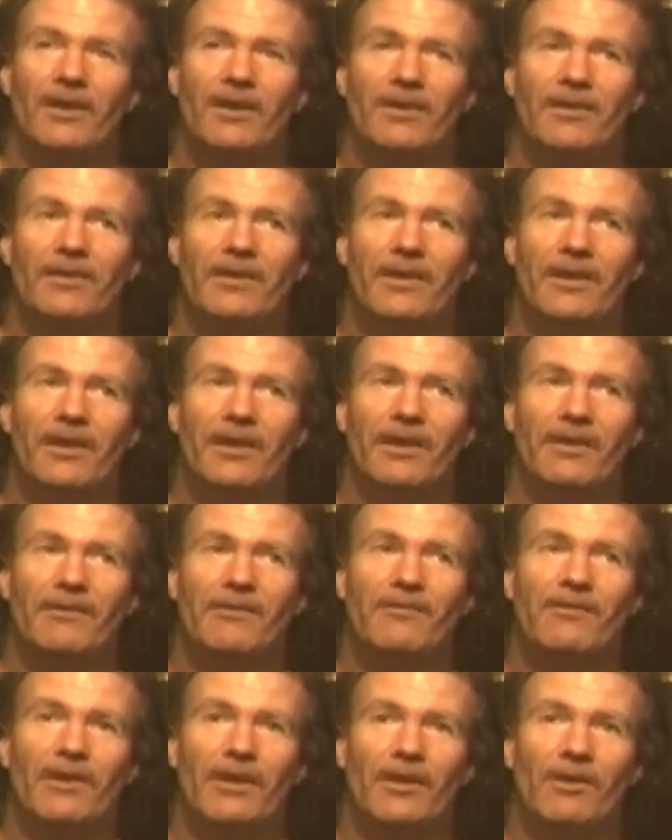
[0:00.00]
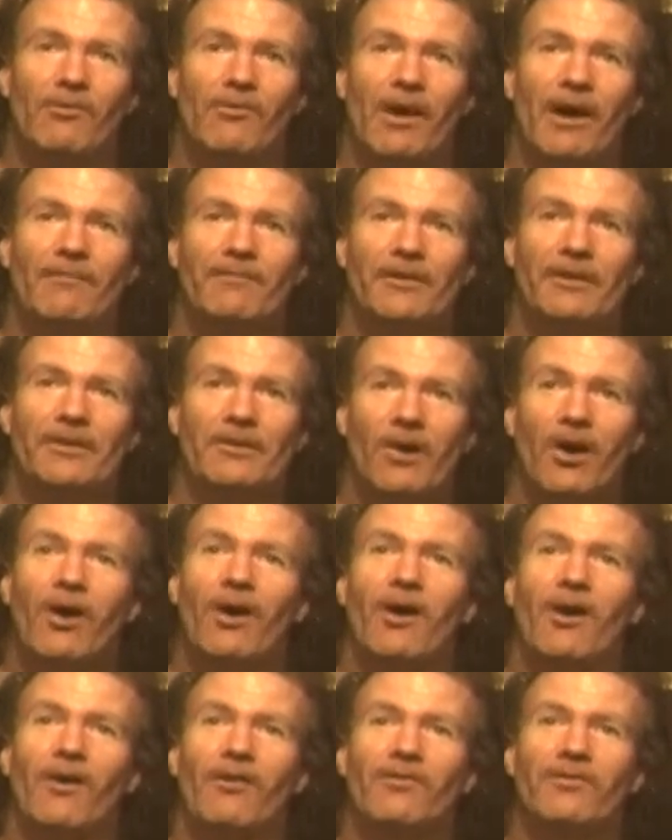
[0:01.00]
He's gonna go after
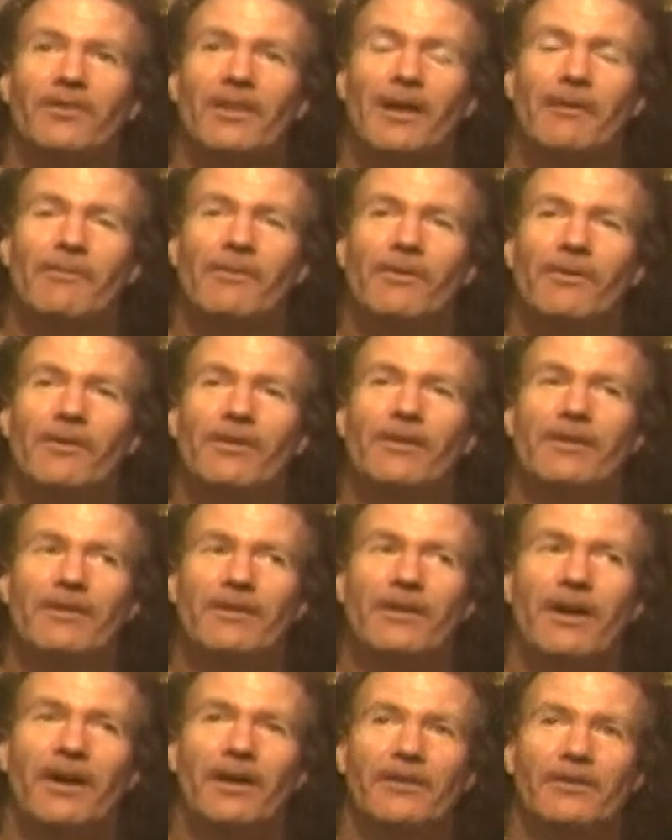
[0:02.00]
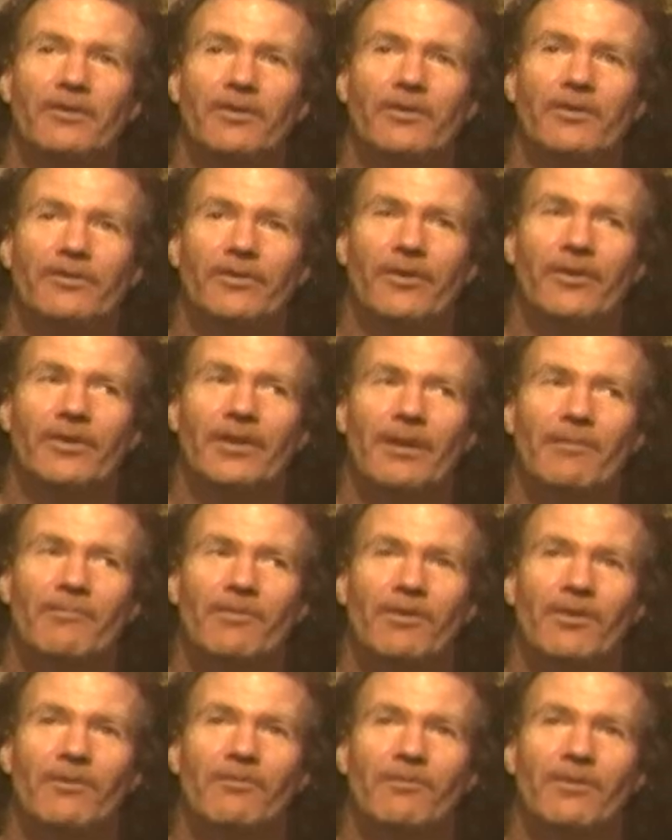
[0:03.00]
Y'all's Neighborhood. He's not your
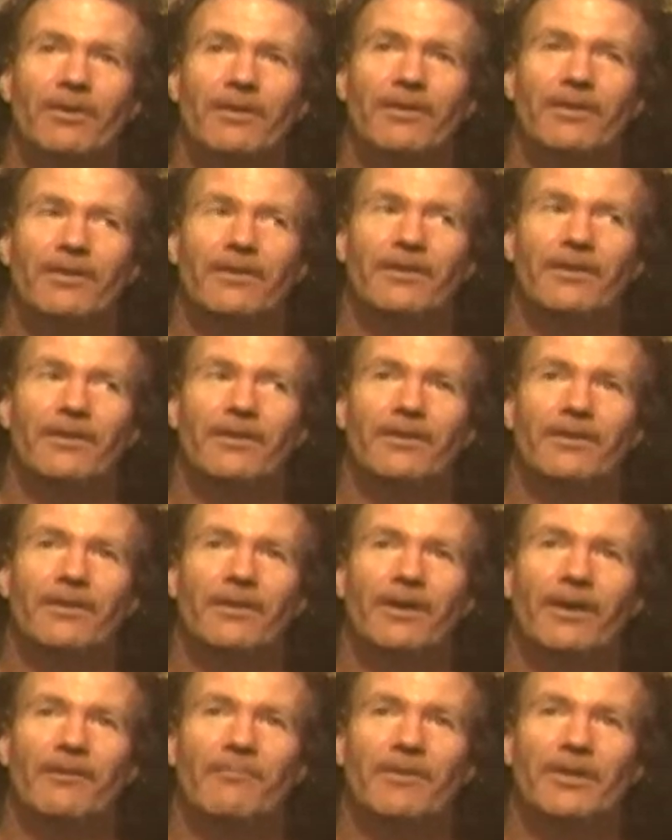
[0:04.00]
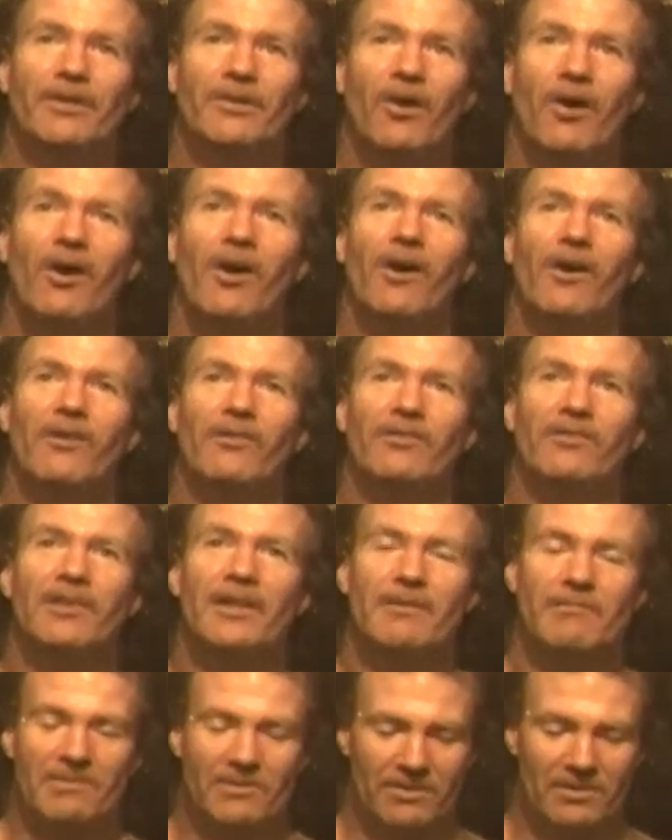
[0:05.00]
neighborhood. They're gonna be Y'all's
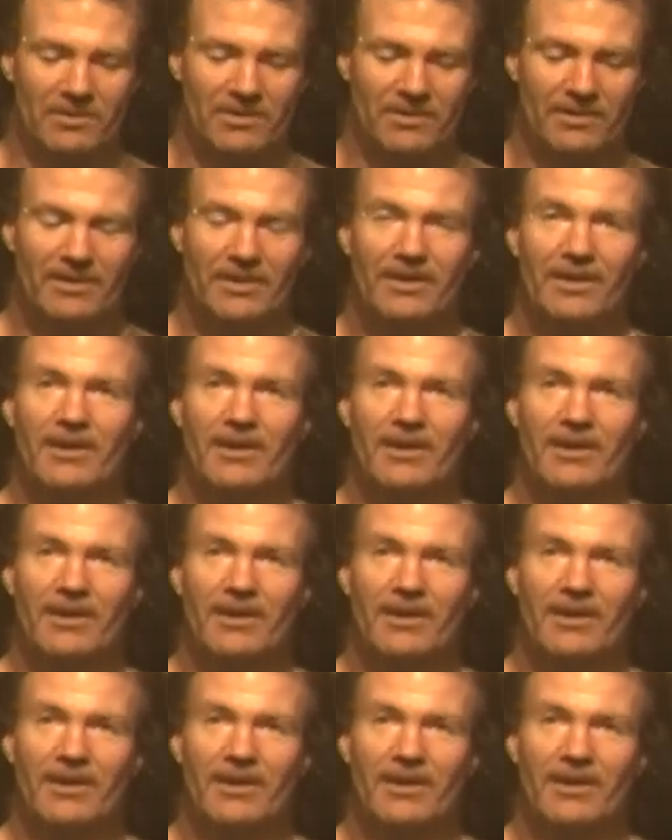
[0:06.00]
Neighborhood.